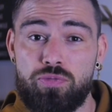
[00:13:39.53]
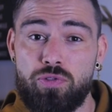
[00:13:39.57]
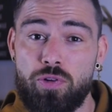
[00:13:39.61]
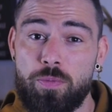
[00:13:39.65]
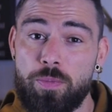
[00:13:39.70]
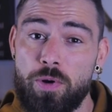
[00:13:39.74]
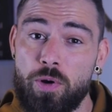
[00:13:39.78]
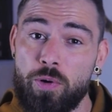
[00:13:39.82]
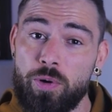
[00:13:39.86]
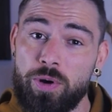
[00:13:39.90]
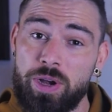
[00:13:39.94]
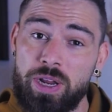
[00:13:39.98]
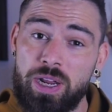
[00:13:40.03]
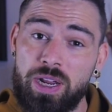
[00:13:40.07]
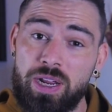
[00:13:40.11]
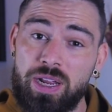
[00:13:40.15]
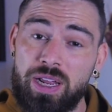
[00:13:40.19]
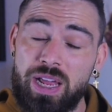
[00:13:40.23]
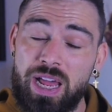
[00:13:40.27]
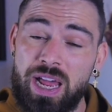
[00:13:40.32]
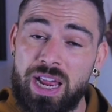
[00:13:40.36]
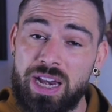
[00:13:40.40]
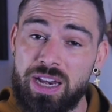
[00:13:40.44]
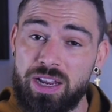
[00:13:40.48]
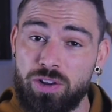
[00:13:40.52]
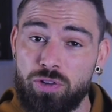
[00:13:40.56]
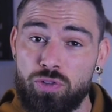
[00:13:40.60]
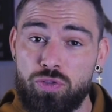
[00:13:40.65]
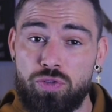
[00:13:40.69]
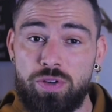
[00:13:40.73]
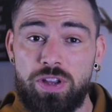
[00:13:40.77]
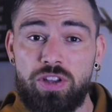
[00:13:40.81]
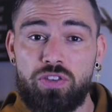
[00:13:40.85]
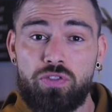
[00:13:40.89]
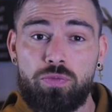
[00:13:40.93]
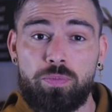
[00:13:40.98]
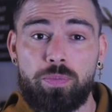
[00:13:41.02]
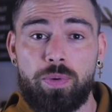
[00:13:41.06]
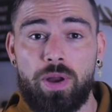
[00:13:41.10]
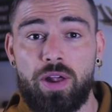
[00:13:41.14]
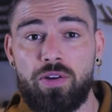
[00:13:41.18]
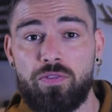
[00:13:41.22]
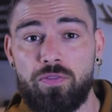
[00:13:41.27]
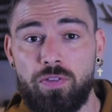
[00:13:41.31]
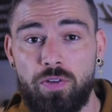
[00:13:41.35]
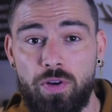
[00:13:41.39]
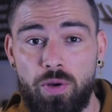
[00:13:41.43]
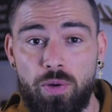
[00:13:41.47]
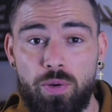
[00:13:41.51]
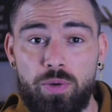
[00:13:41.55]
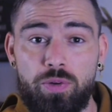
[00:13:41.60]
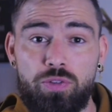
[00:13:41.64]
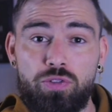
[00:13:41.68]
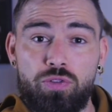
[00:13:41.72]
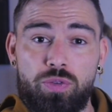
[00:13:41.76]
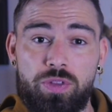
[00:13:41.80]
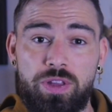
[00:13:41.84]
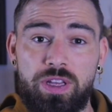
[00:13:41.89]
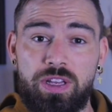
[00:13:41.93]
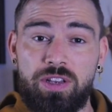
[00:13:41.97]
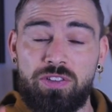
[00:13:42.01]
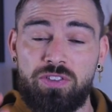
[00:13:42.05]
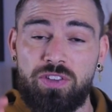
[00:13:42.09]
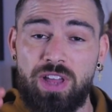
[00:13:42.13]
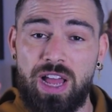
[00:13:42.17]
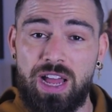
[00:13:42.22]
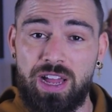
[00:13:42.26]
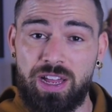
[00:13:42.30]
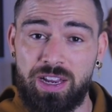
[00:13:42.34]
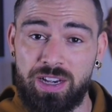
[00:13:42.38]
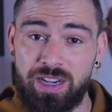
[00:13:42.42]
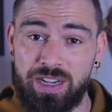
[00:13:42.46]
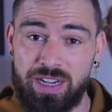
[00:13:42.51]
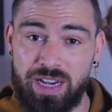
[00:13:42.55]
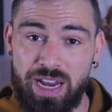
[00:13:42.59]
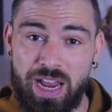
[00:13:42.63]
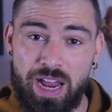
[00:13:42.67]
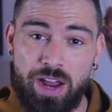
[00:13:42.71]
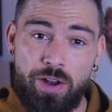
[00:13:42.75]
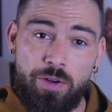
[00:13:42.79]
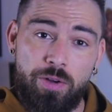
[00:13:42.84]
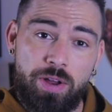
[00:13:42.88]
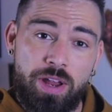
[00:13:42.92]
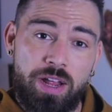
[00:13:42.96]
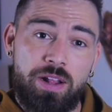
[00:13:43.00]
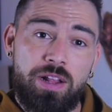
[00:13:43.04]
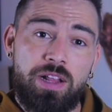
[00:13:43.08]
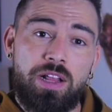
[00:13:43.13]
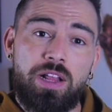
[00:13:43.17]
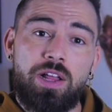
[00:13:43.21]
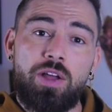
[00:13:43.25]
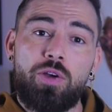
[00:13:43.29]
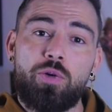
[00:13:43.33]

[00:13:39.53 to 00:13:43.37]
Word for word: promoting an increased blood flow to the targeted area,